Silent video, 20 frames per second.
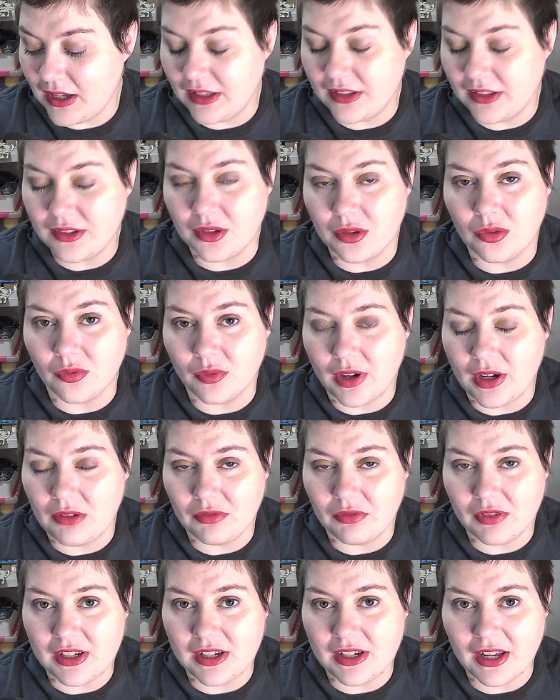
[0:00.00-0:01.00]
It's a great
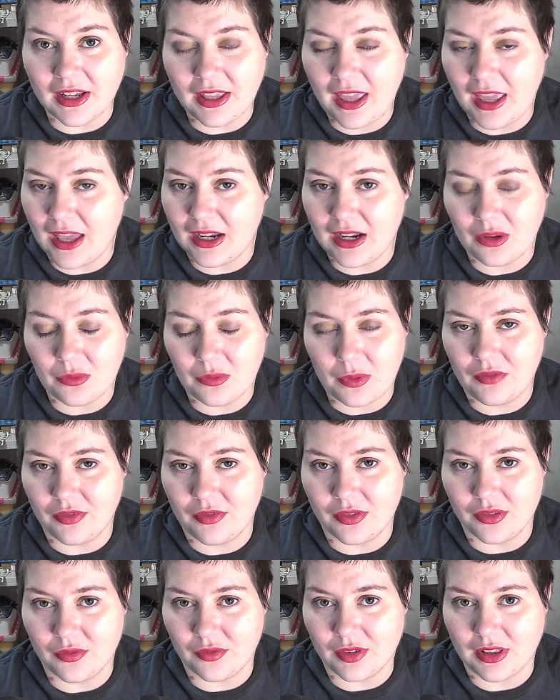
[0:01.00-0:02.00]
read. I cannot wait for
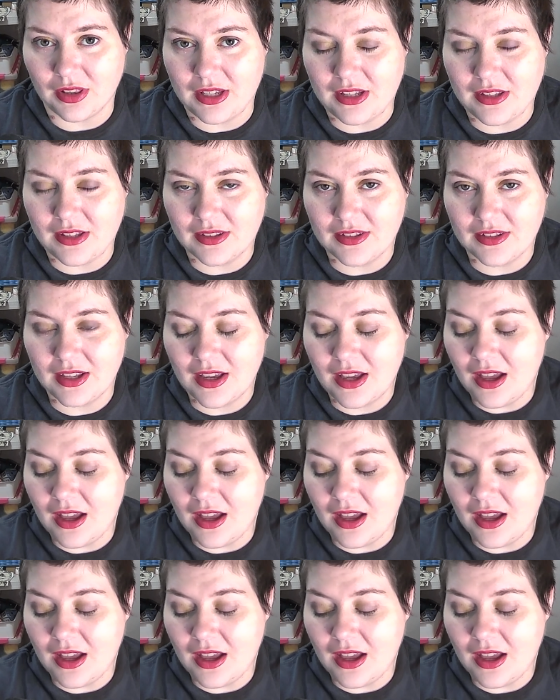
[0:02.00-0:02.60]
the release.